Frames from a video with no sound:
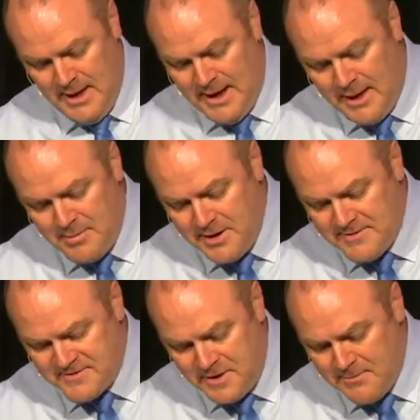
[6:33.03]
And I
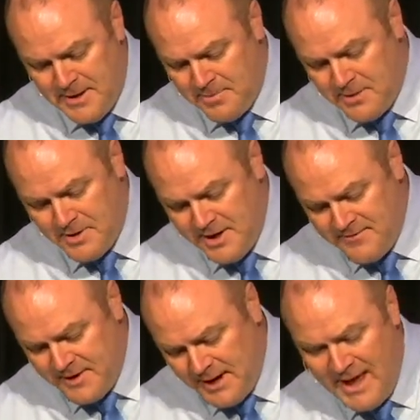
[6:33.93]
believe some people are
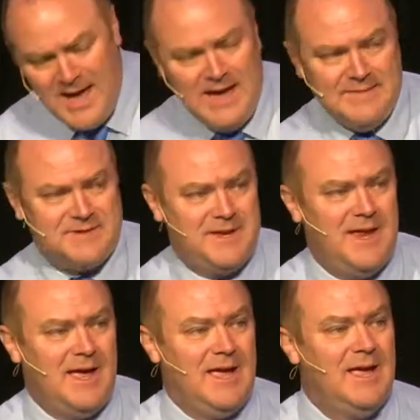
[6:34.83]
living lives
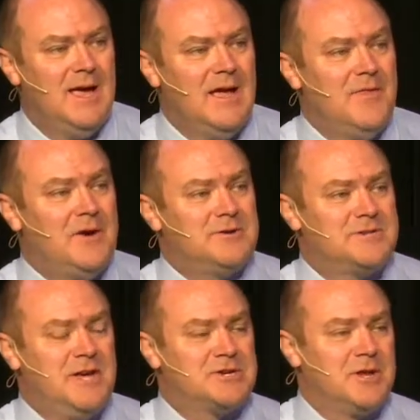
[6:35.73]
today that are
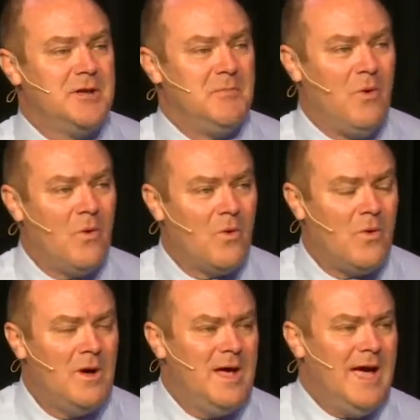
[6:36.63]
sexually
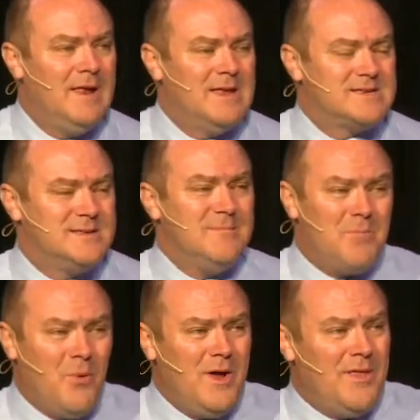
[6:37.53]
immoral. And at some
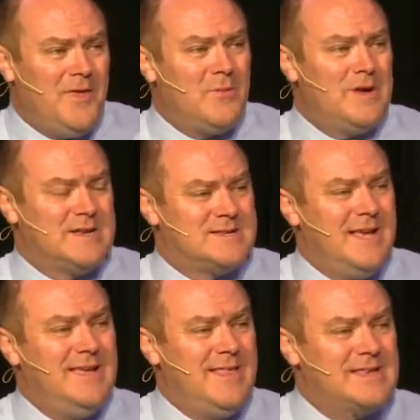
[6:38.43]
point, I think we could
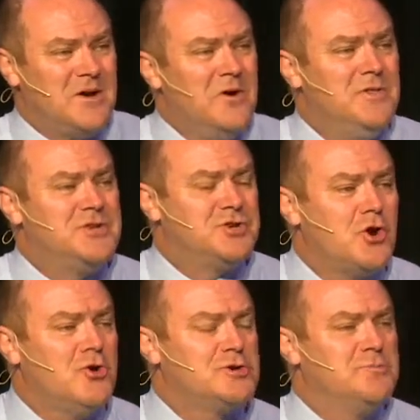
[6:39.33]
say that's on the
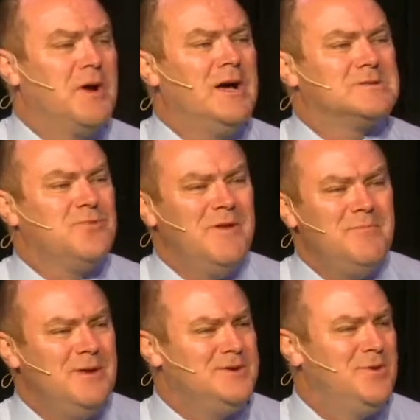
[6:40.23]
church because we've
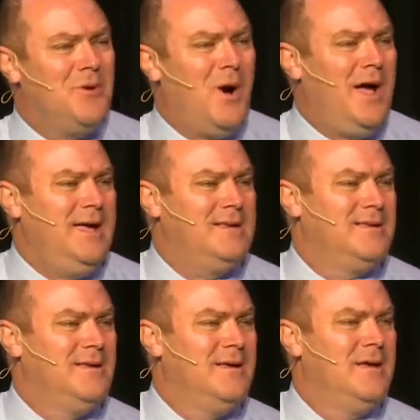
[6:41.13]
been too quiet.
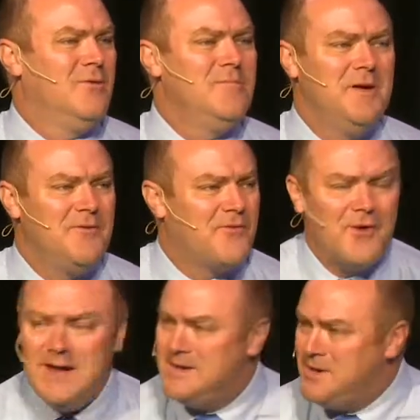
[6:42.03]
We've been
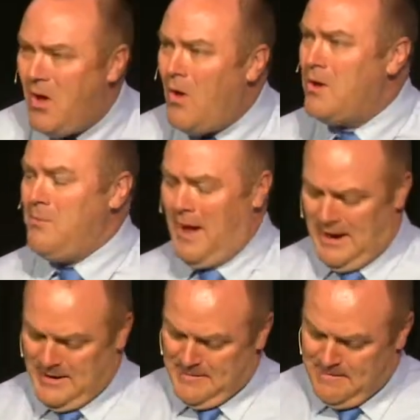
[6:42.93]
afraid to talk
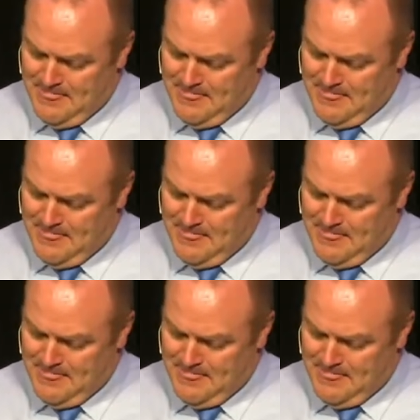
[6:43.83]
about it.